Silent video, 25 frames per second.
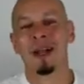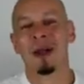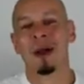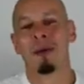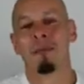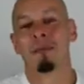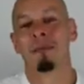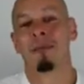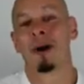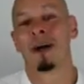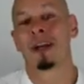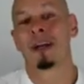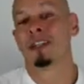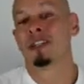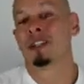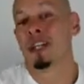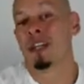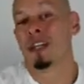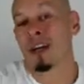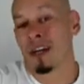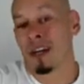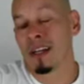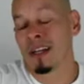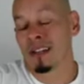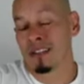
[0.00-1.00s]
but she's
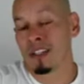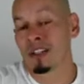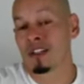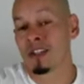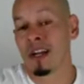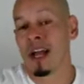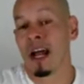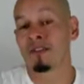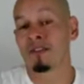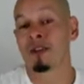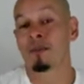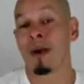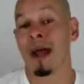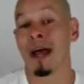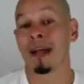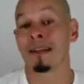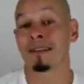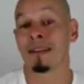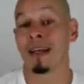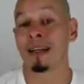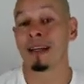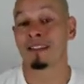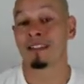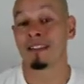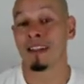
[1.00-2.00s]
going to have to pass
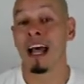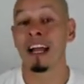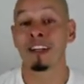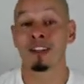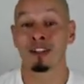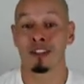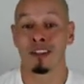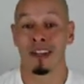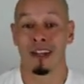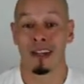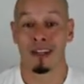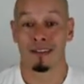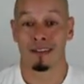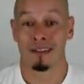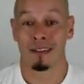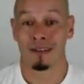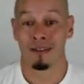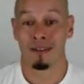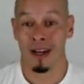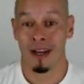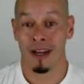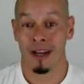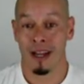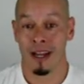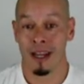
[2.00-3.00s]
that snatch test.
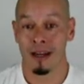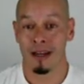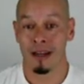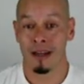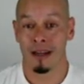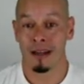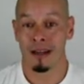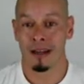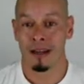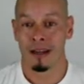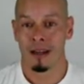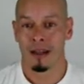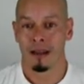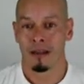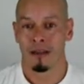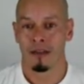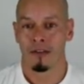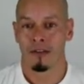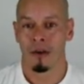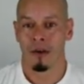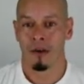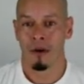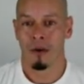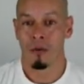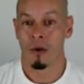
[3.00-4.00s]
Right.
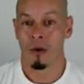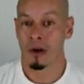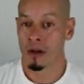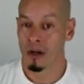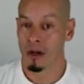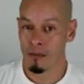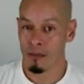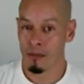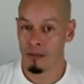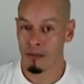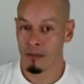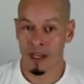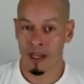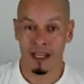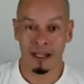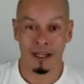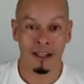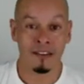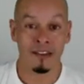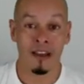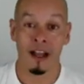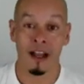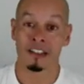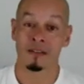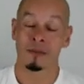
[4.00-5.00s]
So we're going to make an
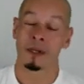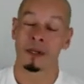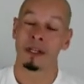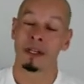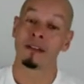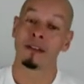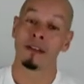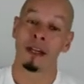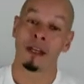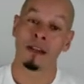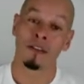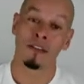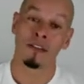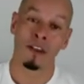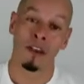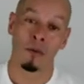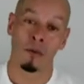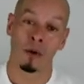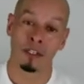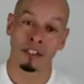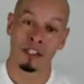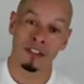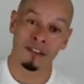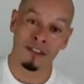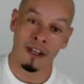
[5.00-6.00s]
assessment and see where
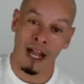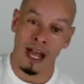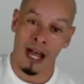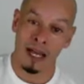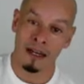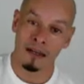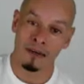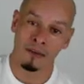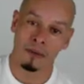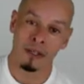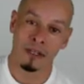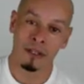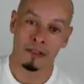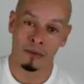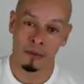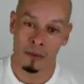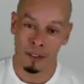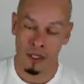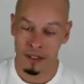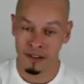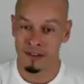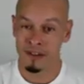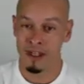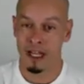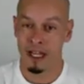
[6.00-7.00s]
she's at with her
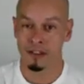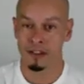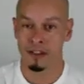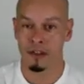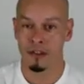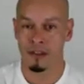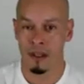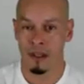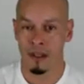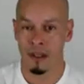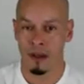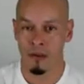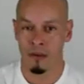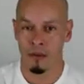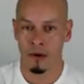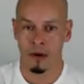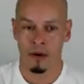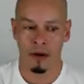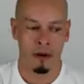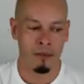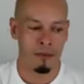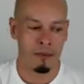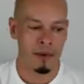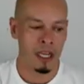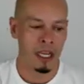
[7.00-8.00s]
snatches. And then we're
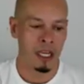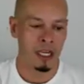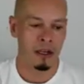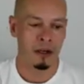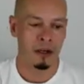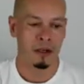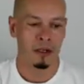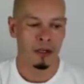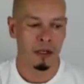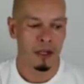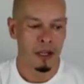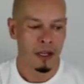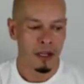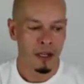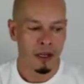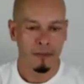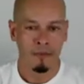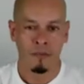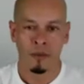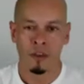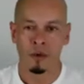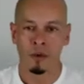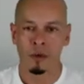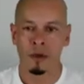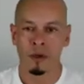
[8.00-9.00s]
going to make her
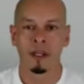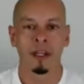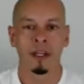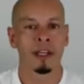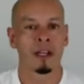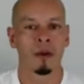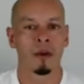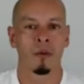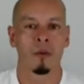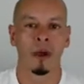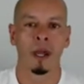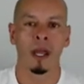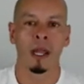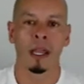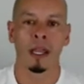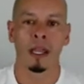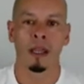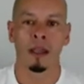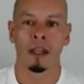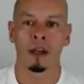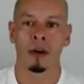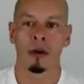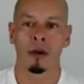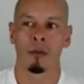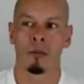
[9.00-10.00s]
do it in a
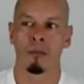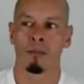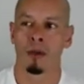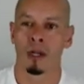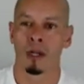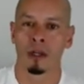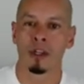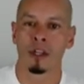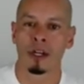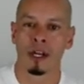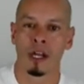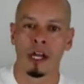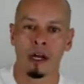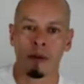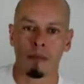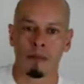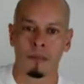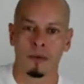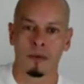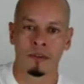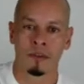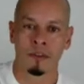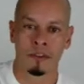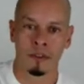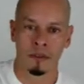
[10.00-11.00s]
way, build it up
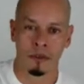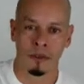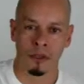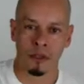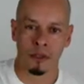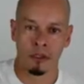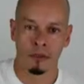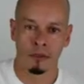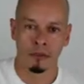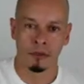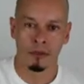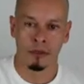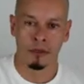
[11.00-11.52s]
until her